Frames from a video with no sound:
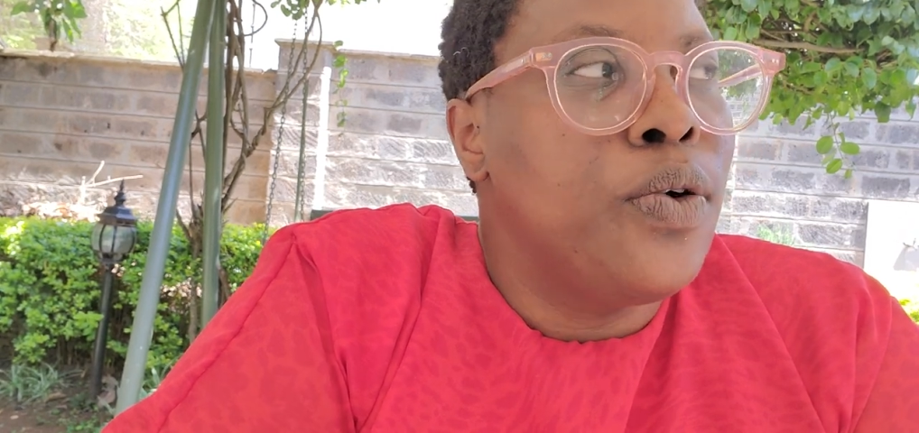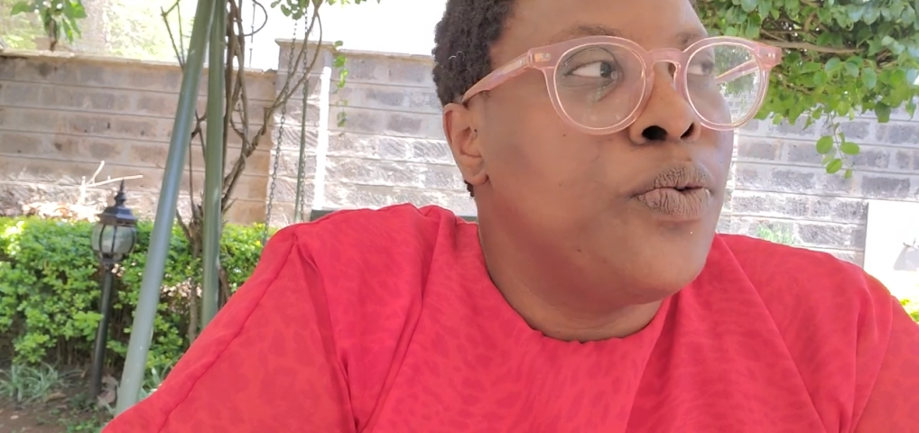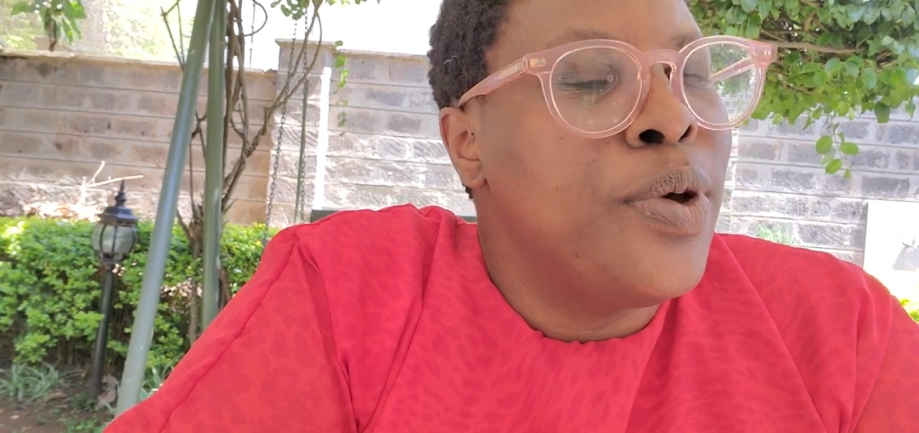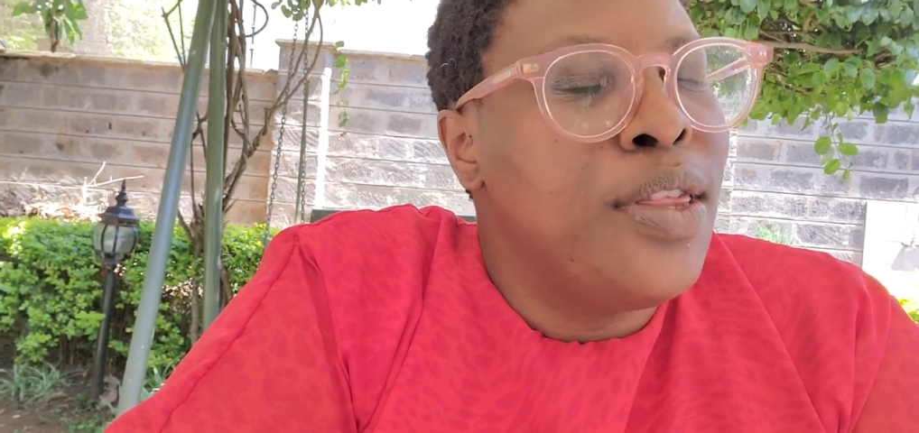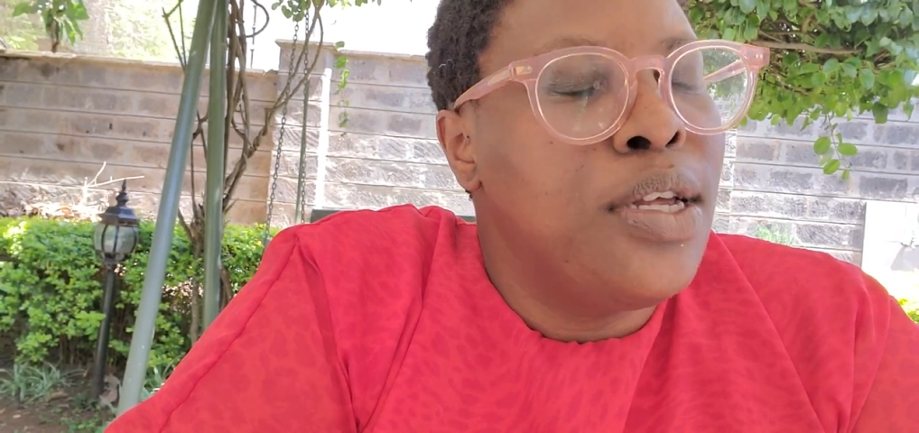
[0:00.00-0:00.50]

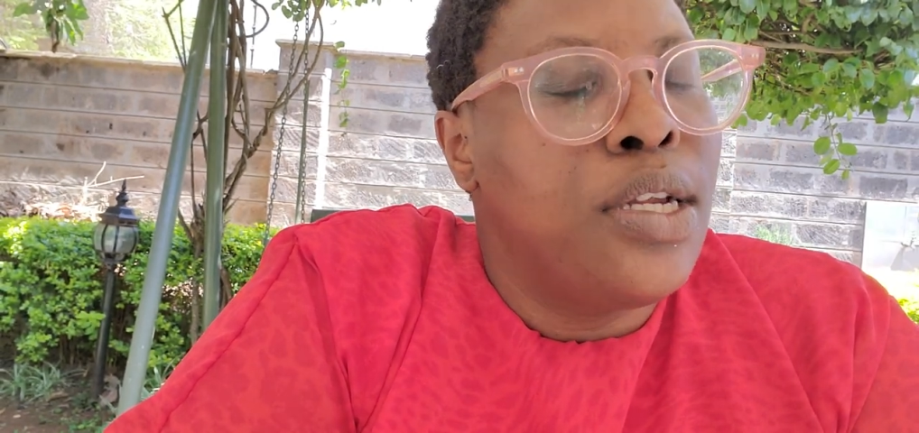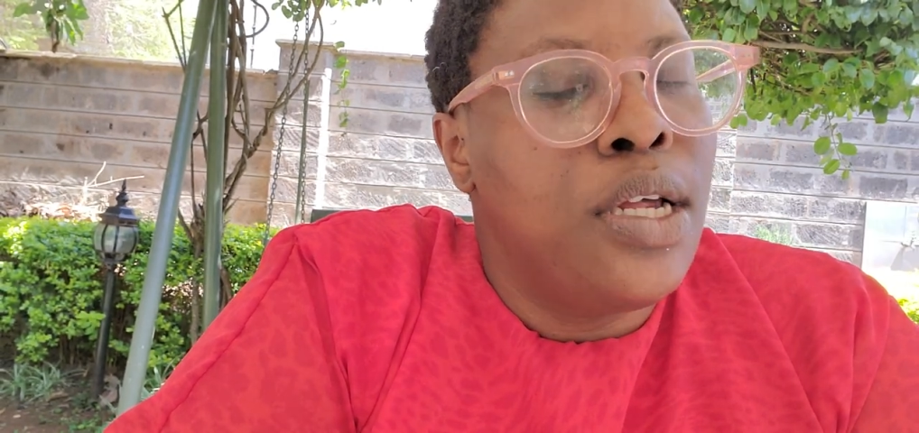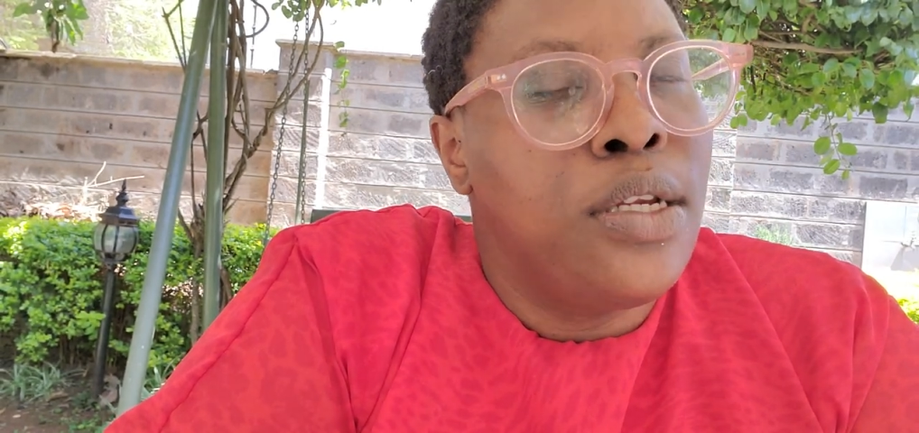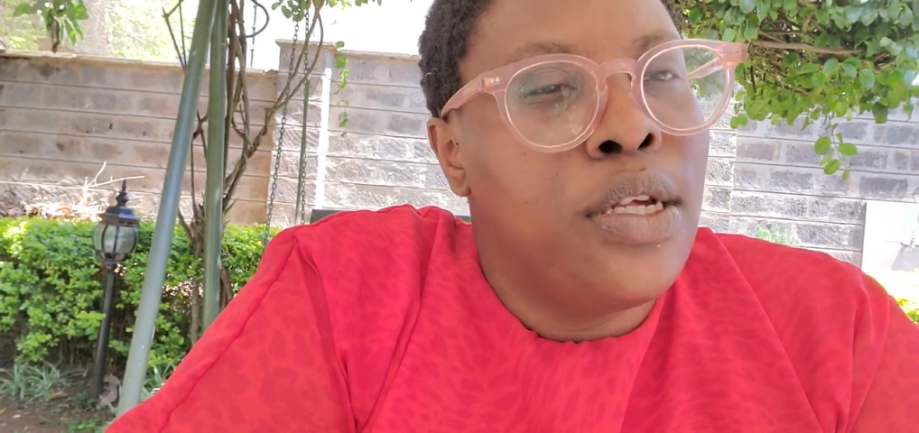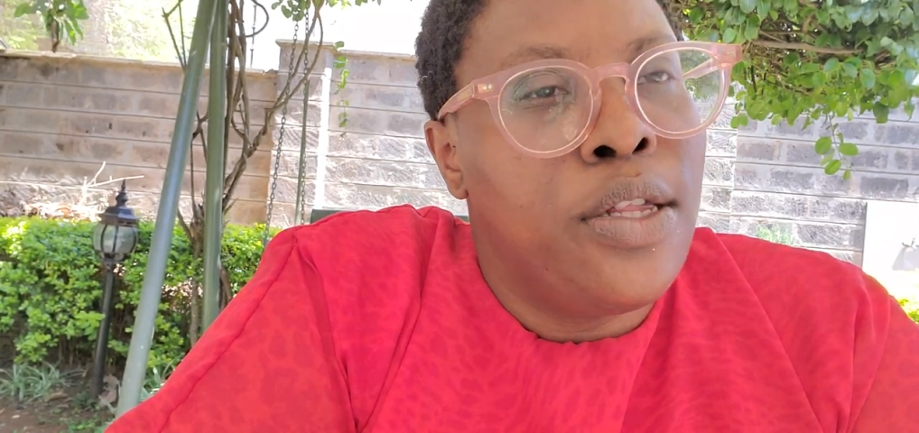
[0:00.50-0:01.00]
with it
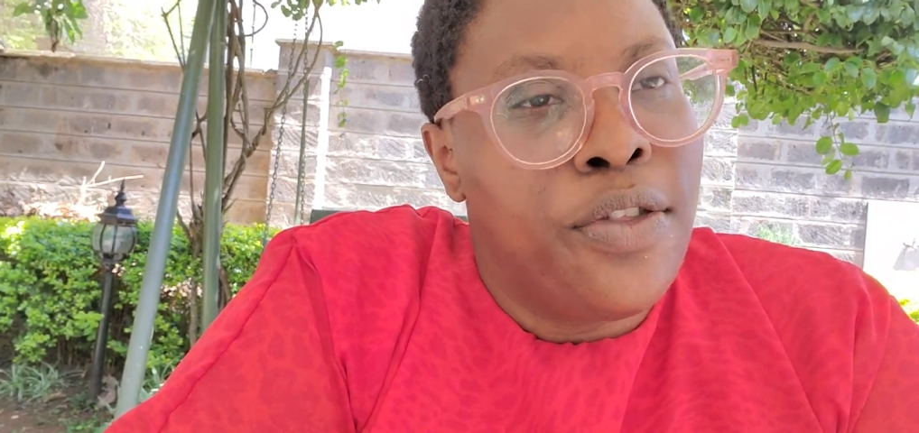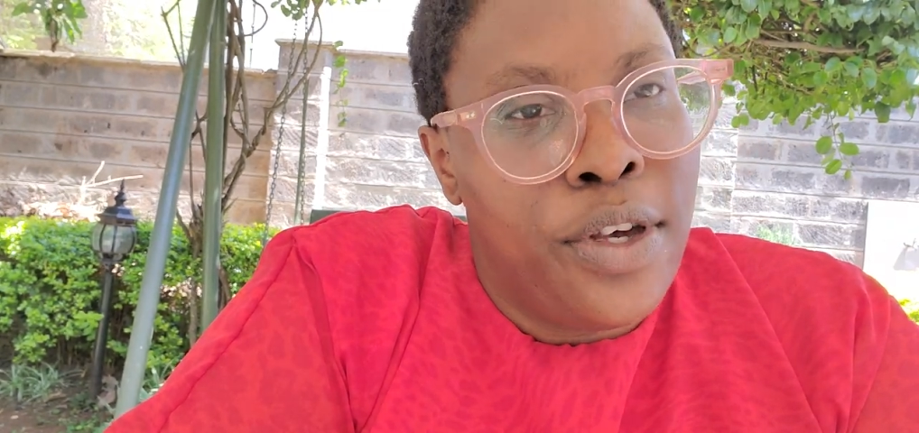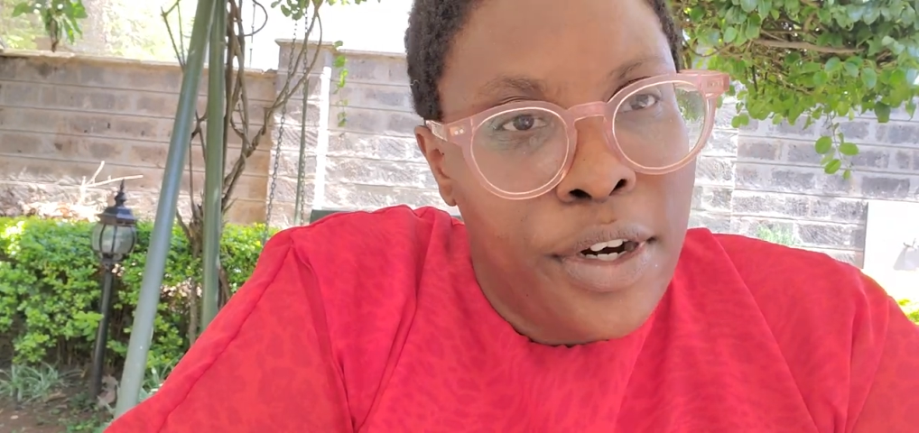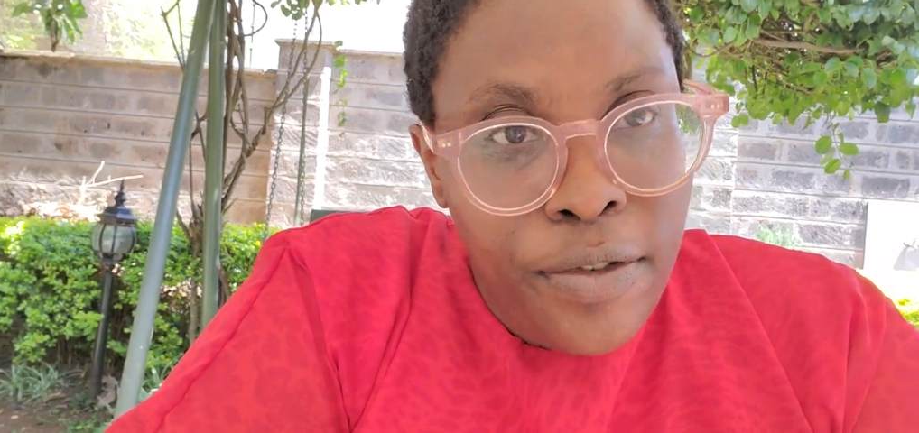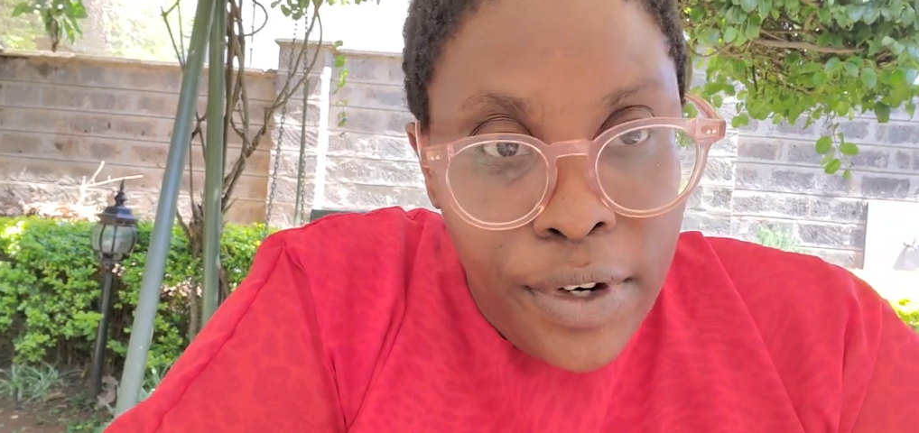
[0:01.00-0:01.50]
until the
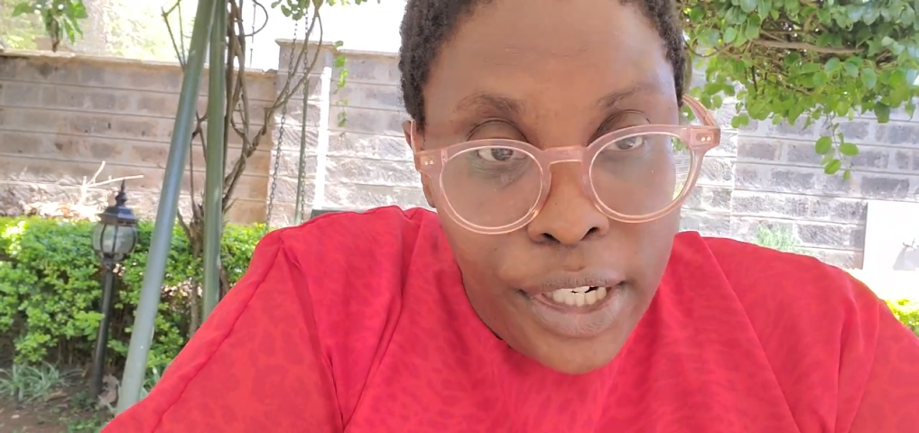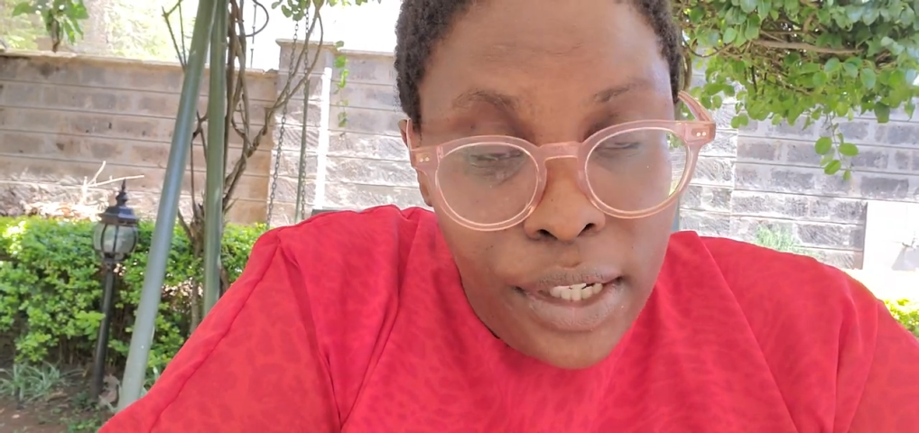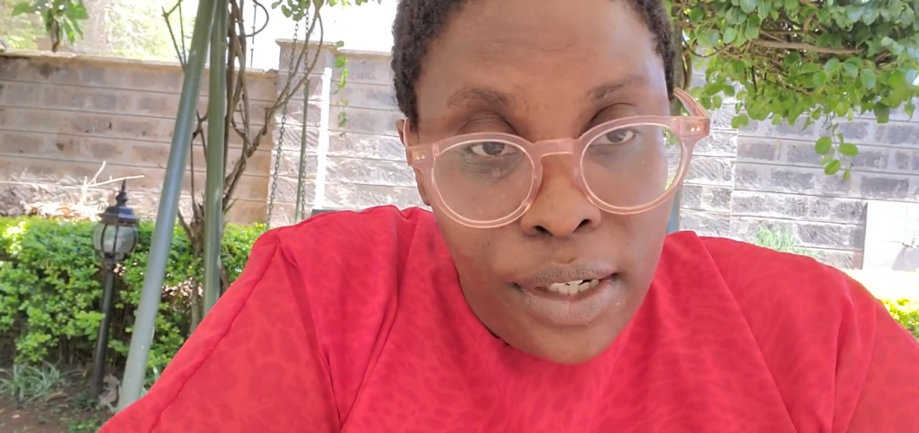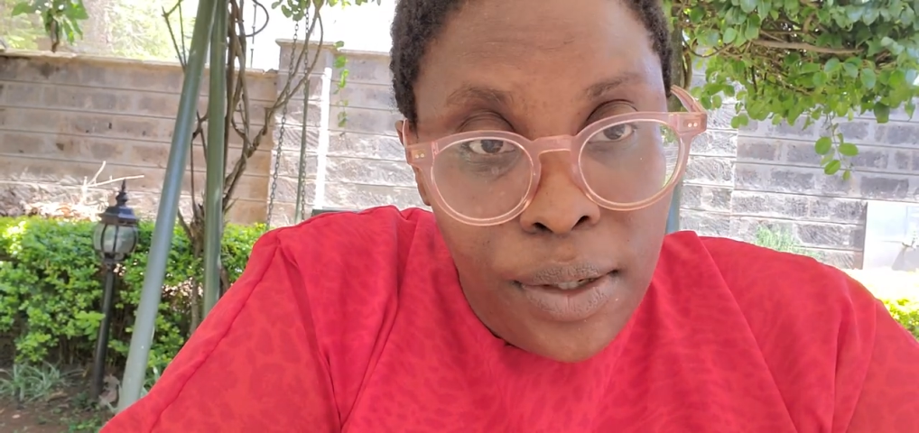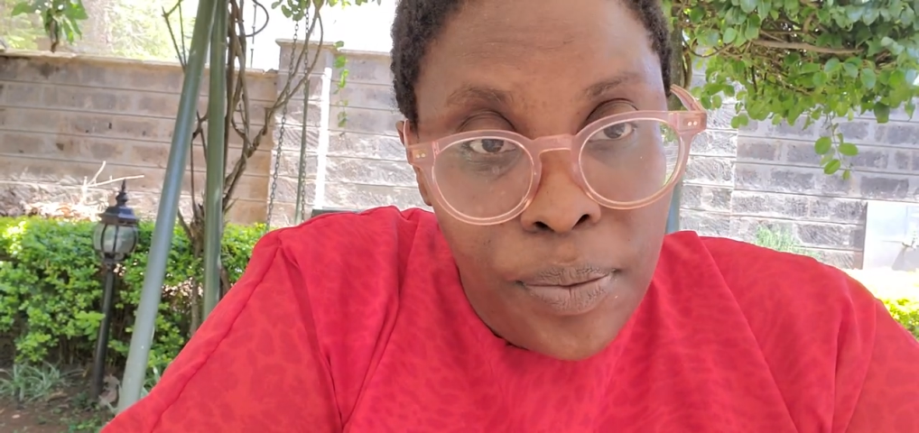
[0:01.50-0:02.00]

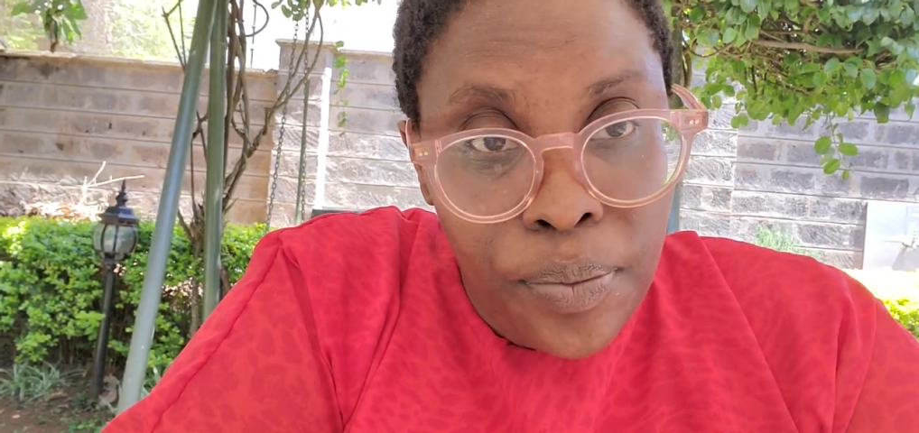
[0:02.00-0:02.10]
31st.